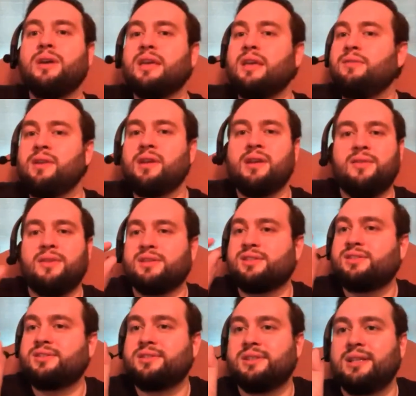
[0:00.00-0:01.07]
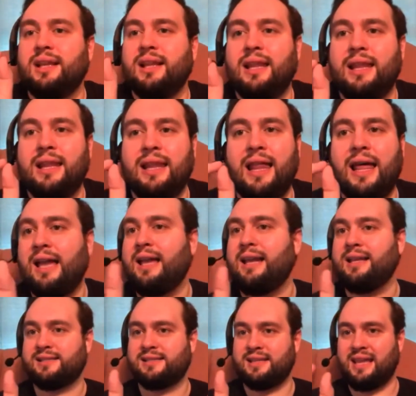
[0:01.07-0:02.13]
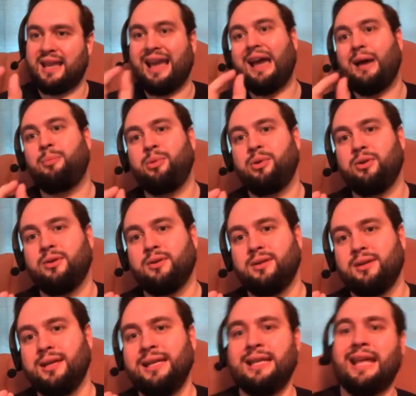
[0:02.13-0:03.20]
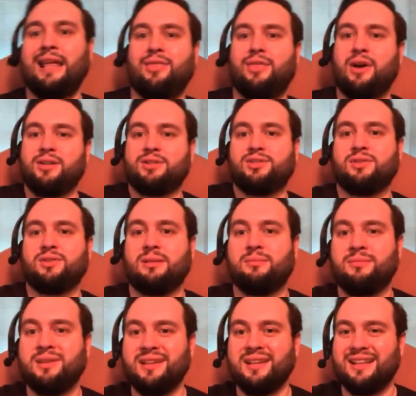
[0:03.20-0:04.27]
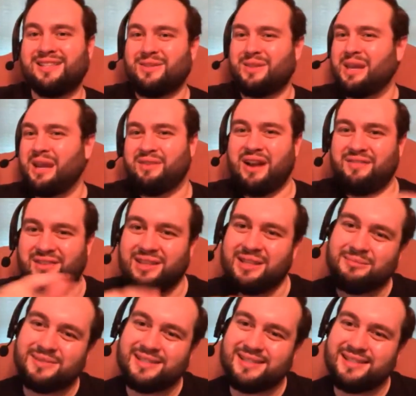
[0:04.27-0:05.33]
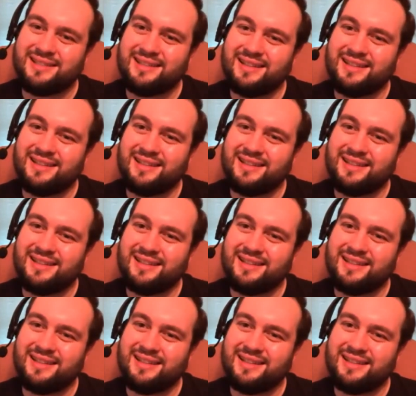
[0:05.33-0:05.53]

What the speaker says: even the slightest gap in that thought stream. And so they never have a glimpse.